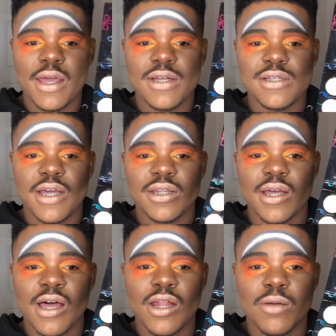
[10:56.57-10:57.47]
and take the
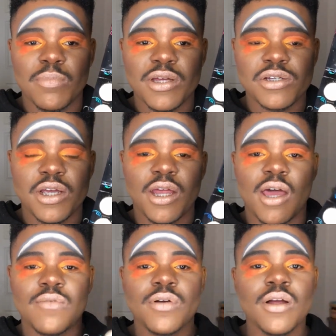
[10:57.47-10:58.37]
color Best Shade
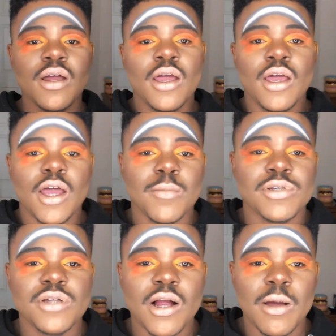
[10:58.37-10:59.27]
Ever. I'm gonna
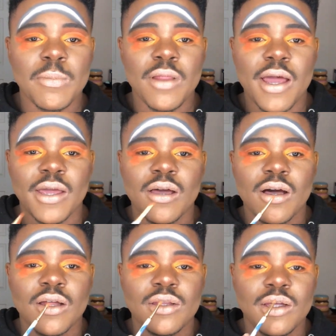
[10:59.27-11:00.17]
start applying it
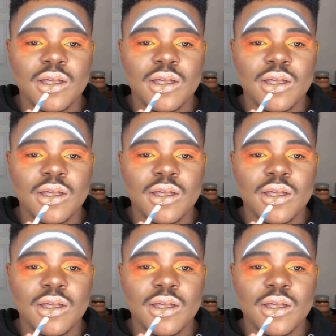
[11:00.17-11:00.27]
on the